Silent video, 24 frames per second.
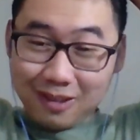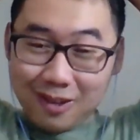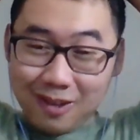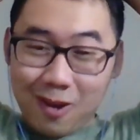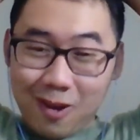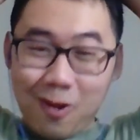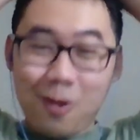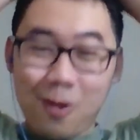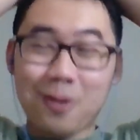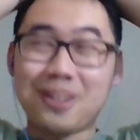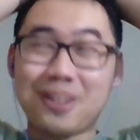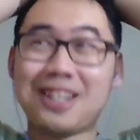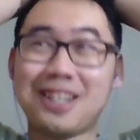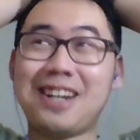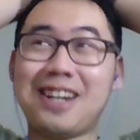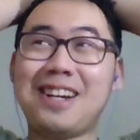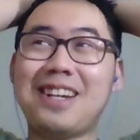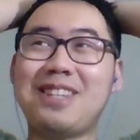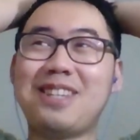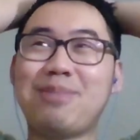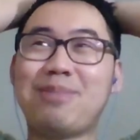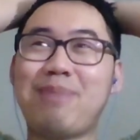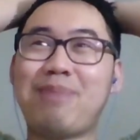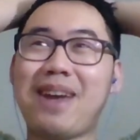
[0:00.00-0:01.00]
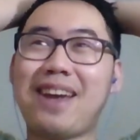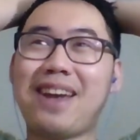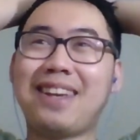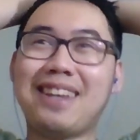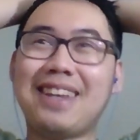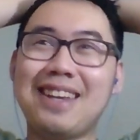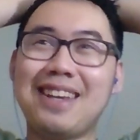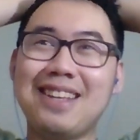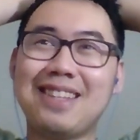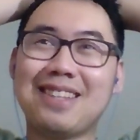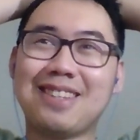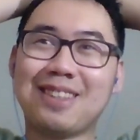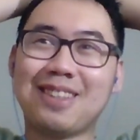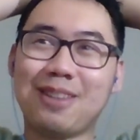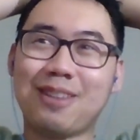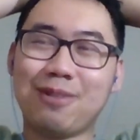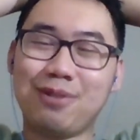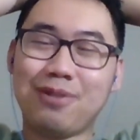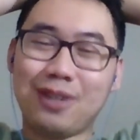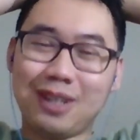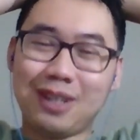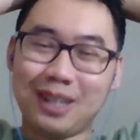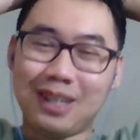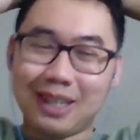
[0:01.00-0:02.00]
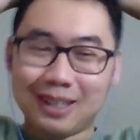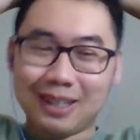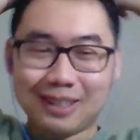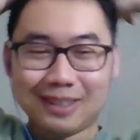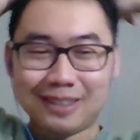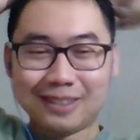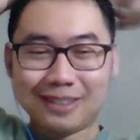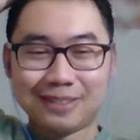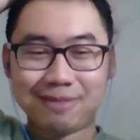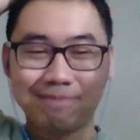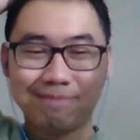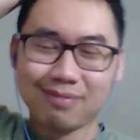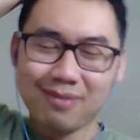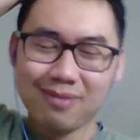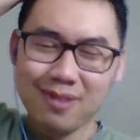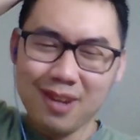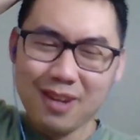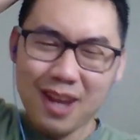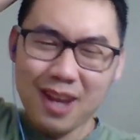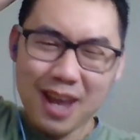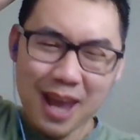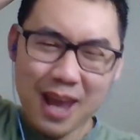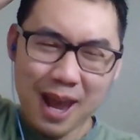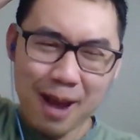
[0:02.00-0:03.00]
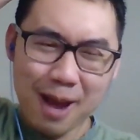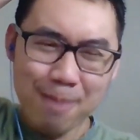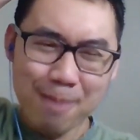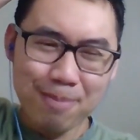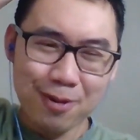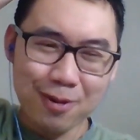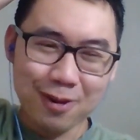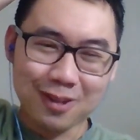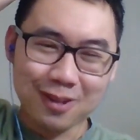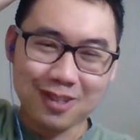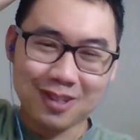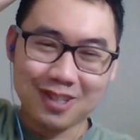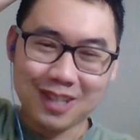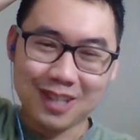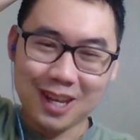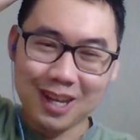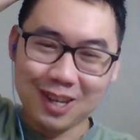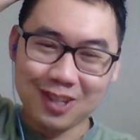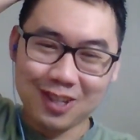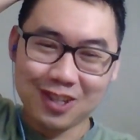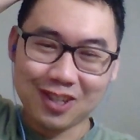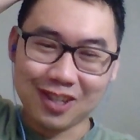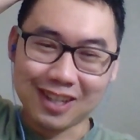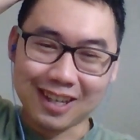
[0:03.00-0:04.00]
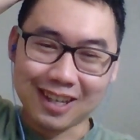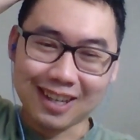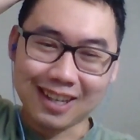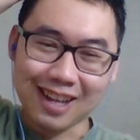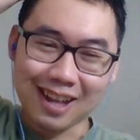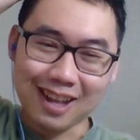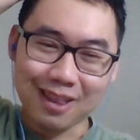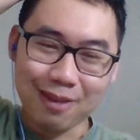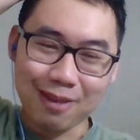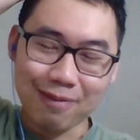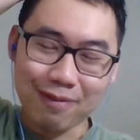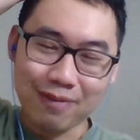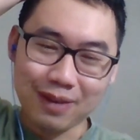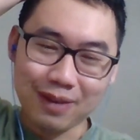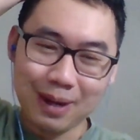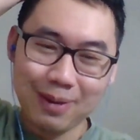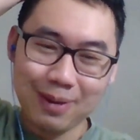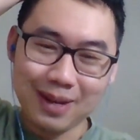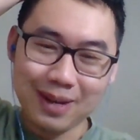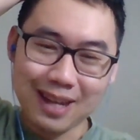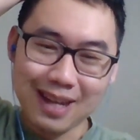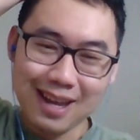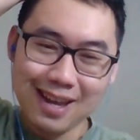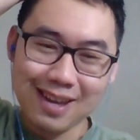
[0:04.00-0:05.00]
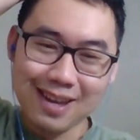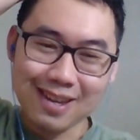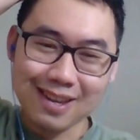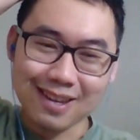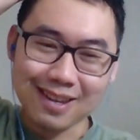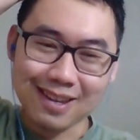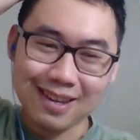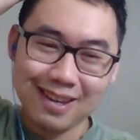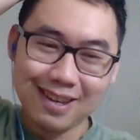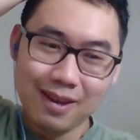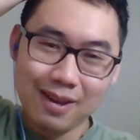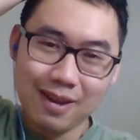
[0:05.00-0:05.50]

all ties back into the fucking Hamburg steak shit at the very end,